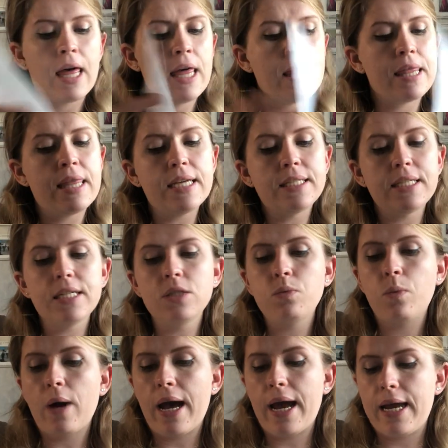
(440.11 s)
this is
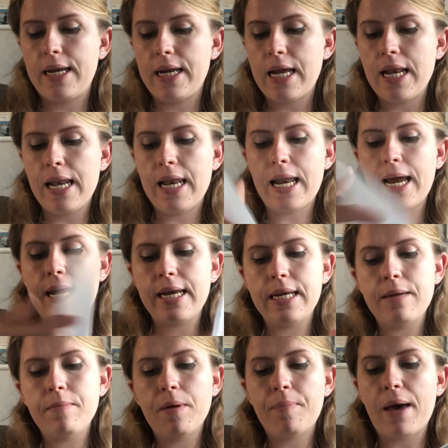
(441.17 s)
when
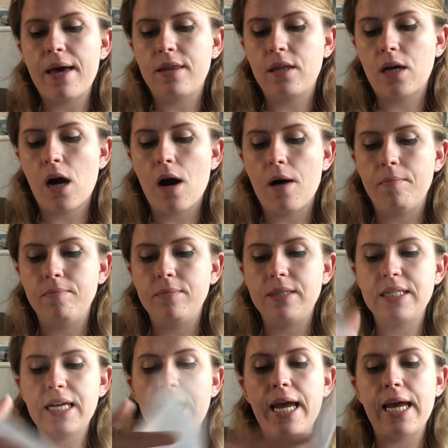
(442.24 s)
Lady Macbeth comes
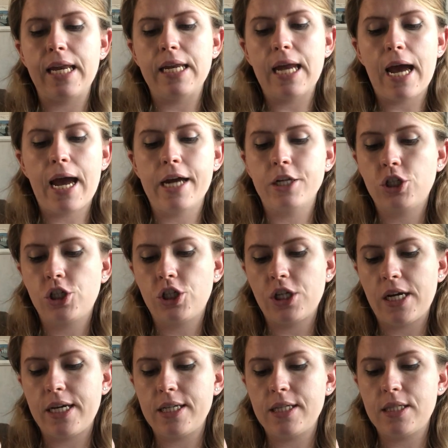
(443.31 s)
in, and
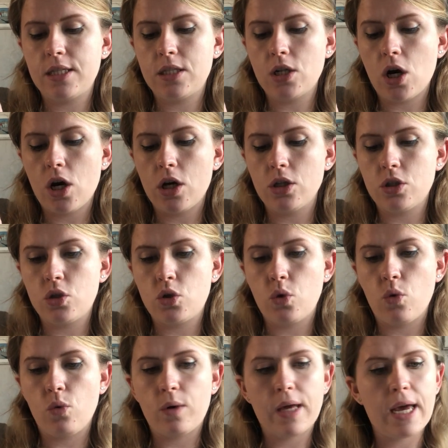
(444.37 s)
she starts
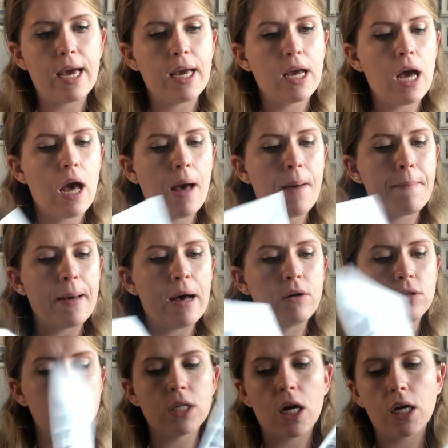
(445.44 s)
talking
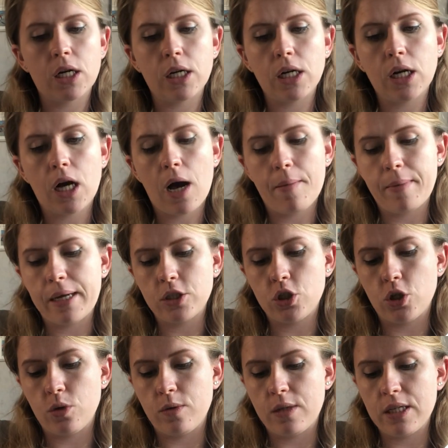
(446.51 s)
about Duncan coming
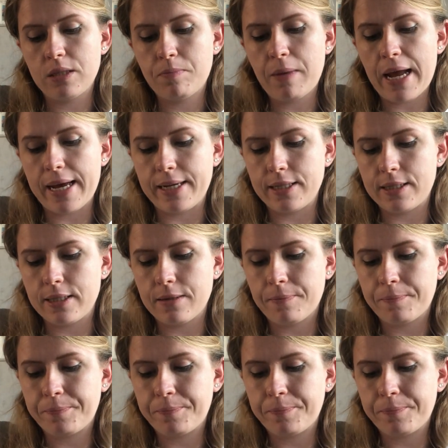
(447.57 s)
to this place.